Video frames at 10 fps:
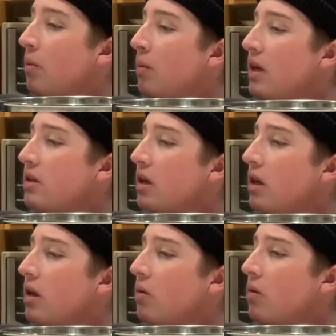Mix
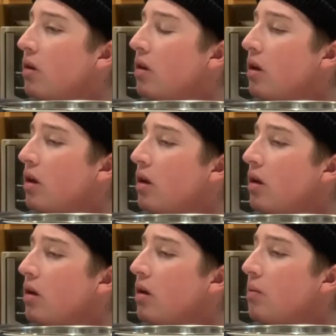in the
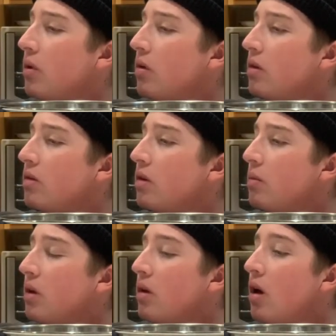milk and
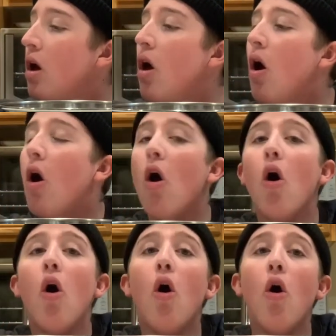cinnamon.
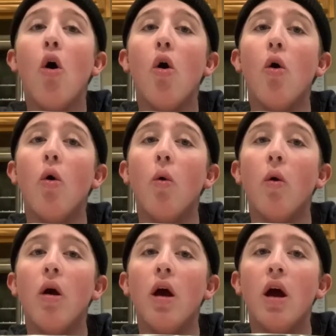Oh,
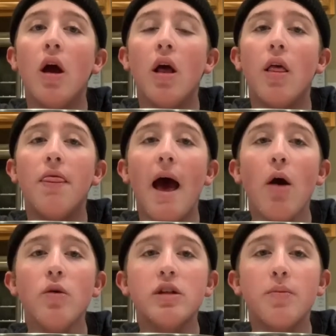that
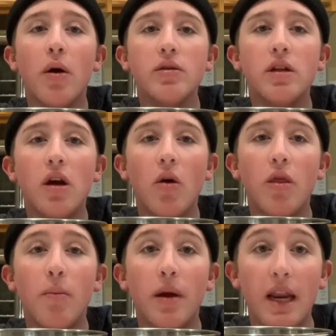was supposed to go in the
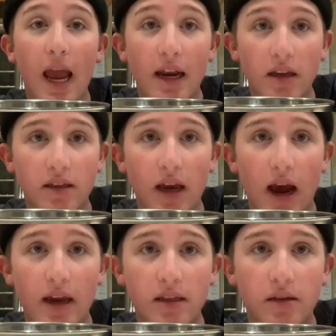bananas,
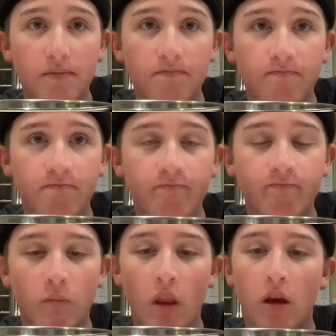guys.
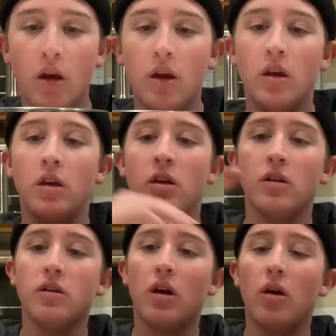
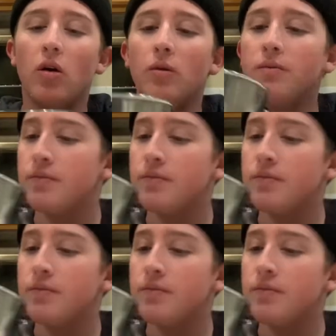So